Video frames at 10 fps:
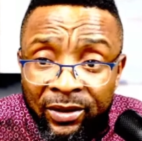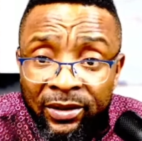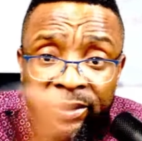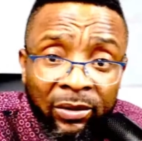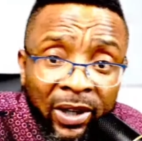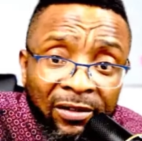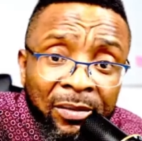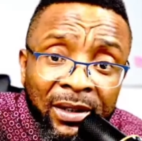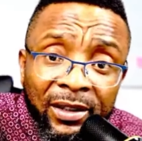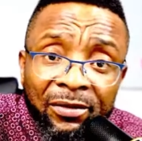It would have been
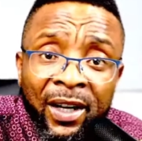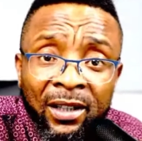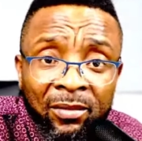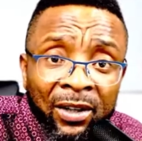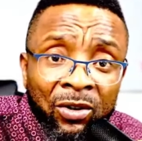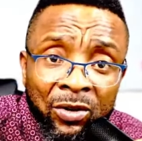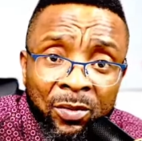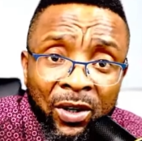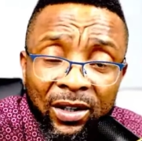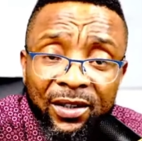refined by those
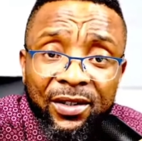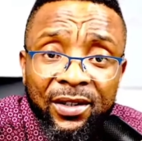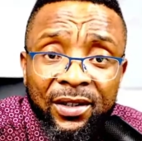boys.